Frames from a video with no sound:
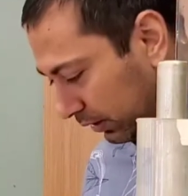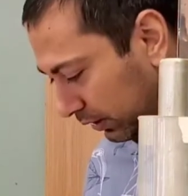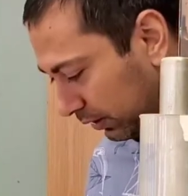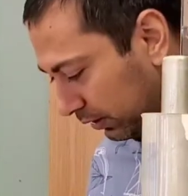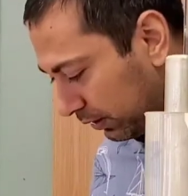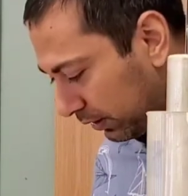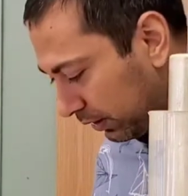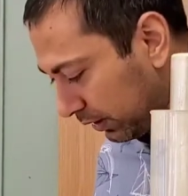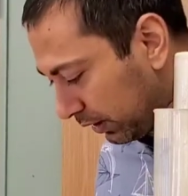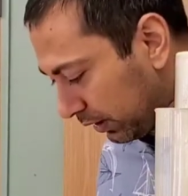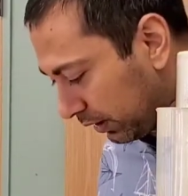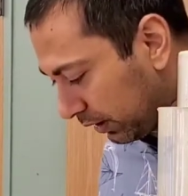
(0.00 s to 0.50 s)

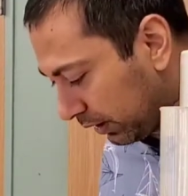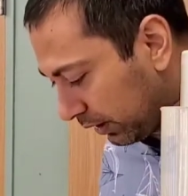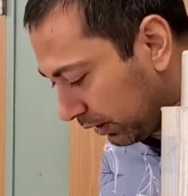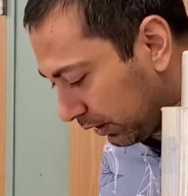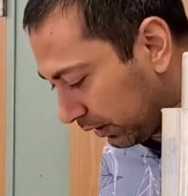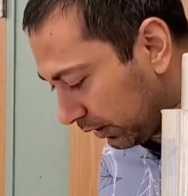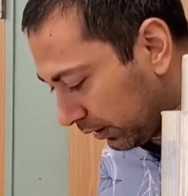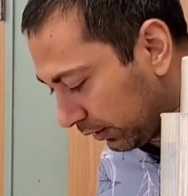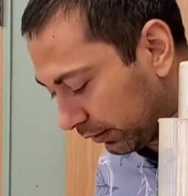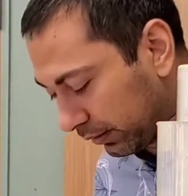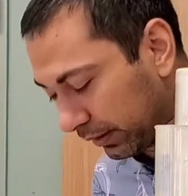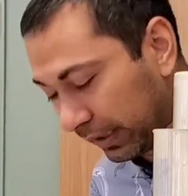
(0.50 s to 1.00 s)

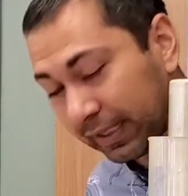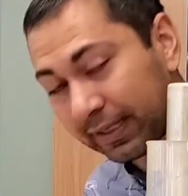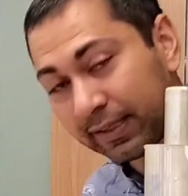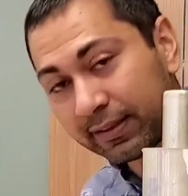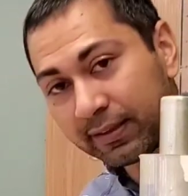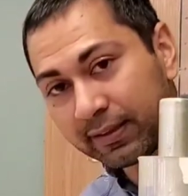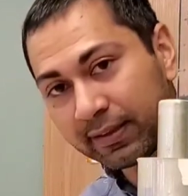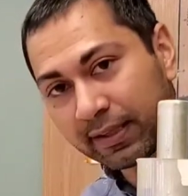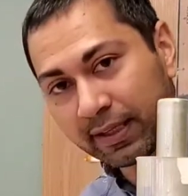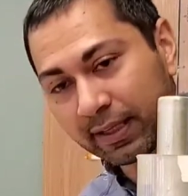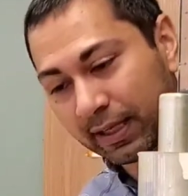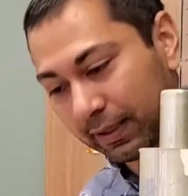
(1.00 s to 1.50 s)
the
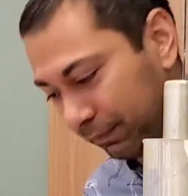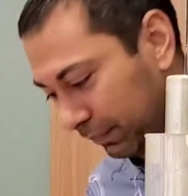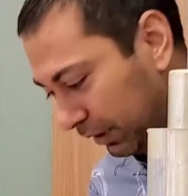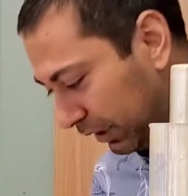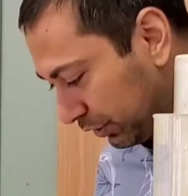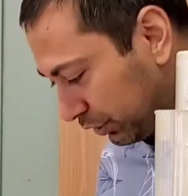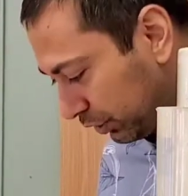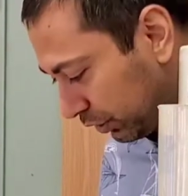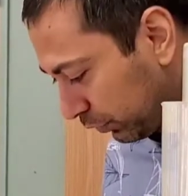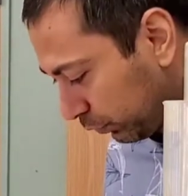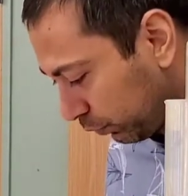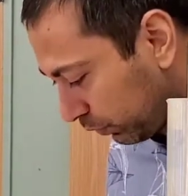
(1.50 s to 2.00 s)
length that I
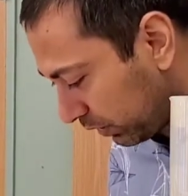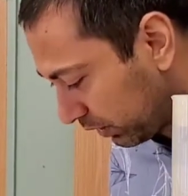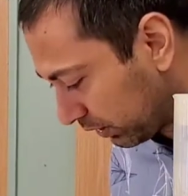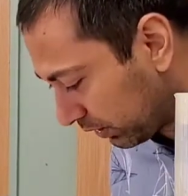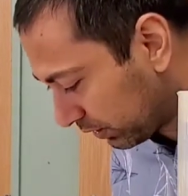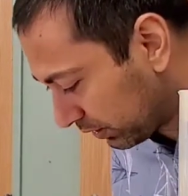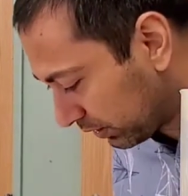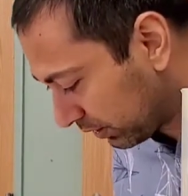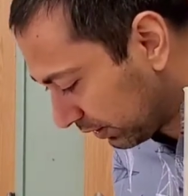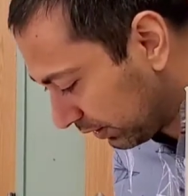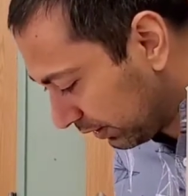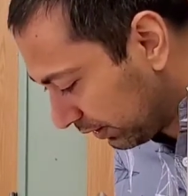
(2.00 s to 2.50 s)
measured
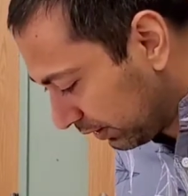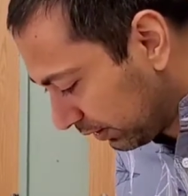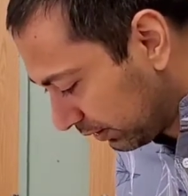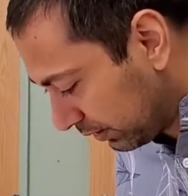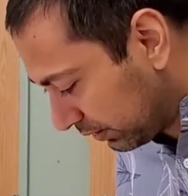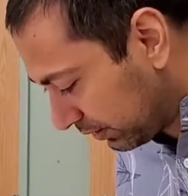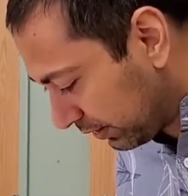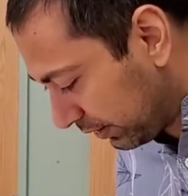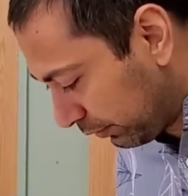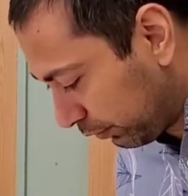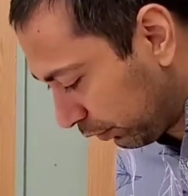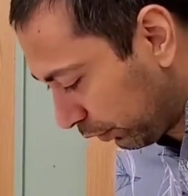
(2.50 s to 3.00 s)
was
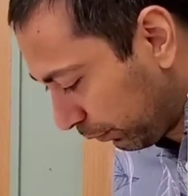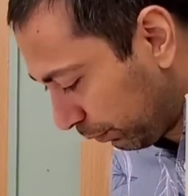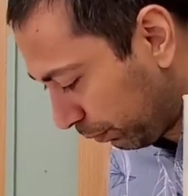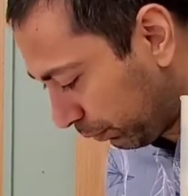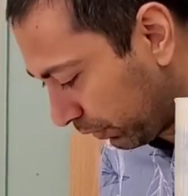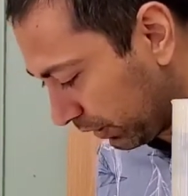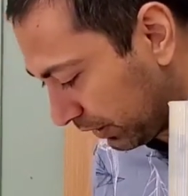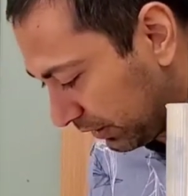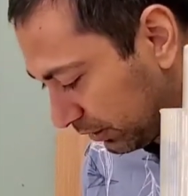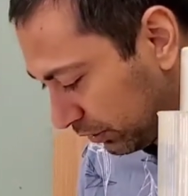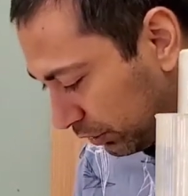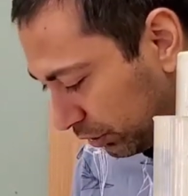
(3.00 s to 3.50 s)

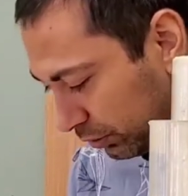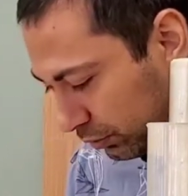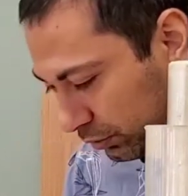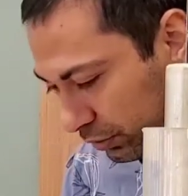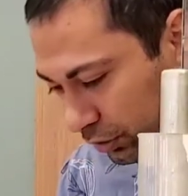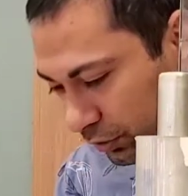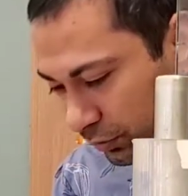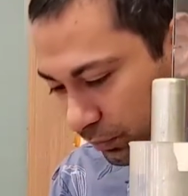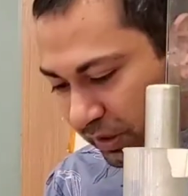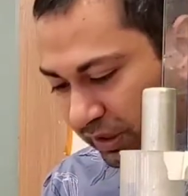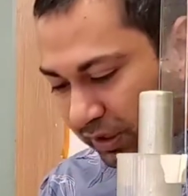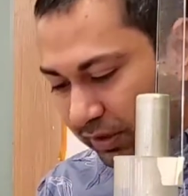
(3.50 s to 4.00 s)

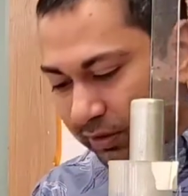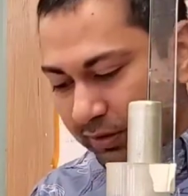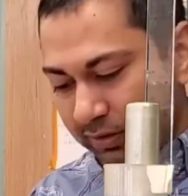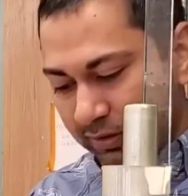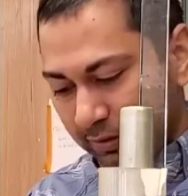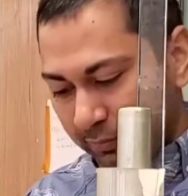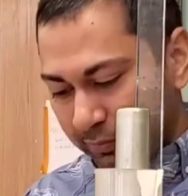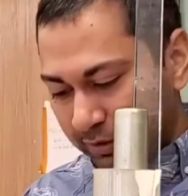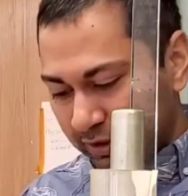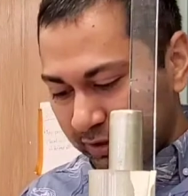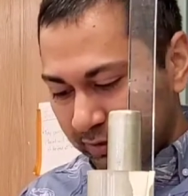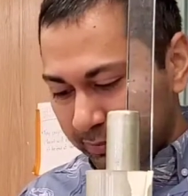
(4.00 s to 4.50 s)
0.22 meters.
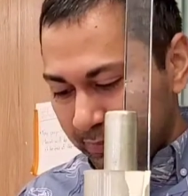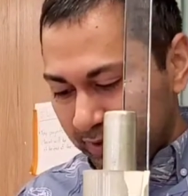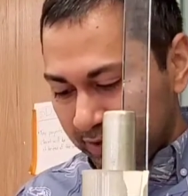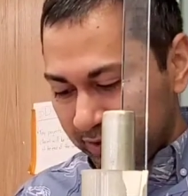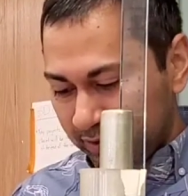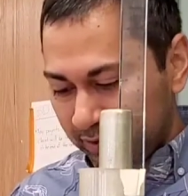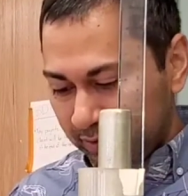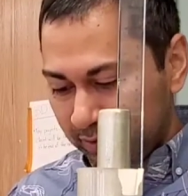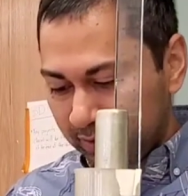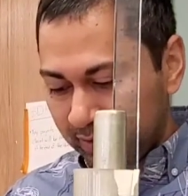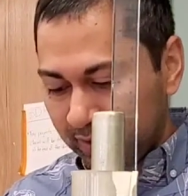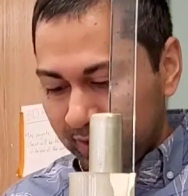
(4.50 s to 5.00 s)
Let me just make
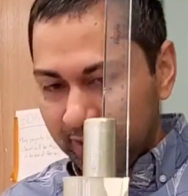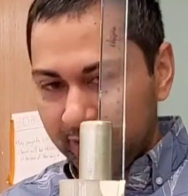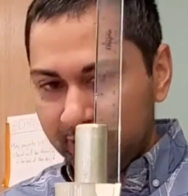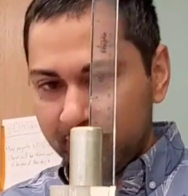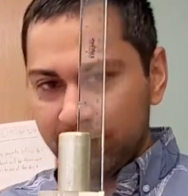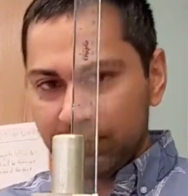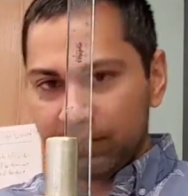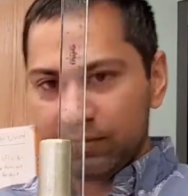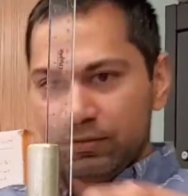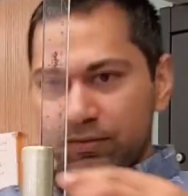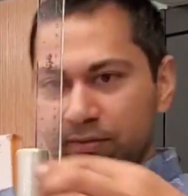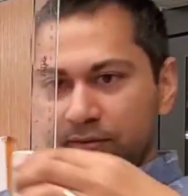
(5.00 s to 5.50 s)
sure of
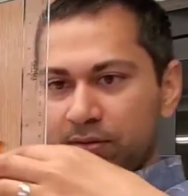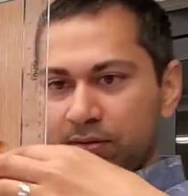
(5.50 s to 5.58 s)
that.